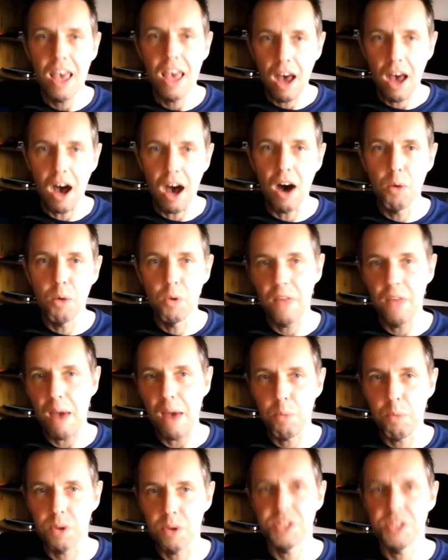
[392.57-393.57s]
oh, well,
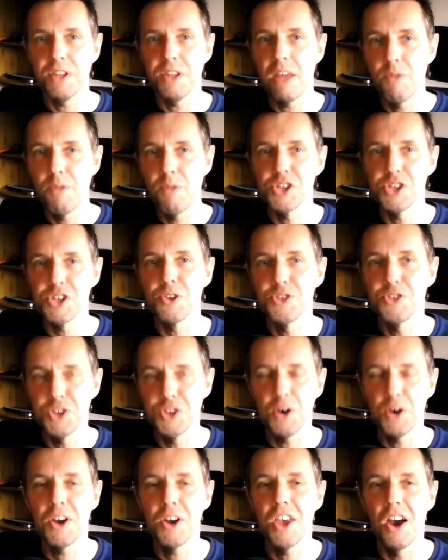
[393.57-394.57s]
that wasn't the original
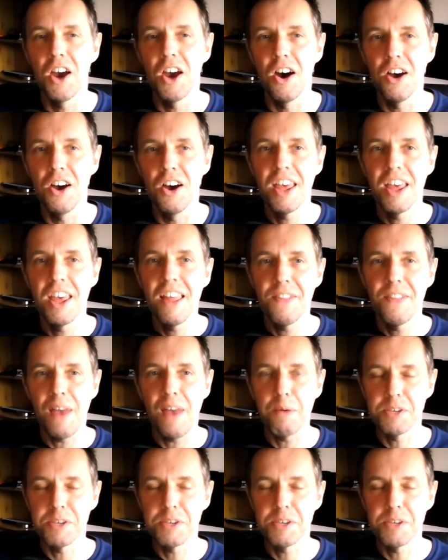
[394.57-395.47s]
junkyard. That was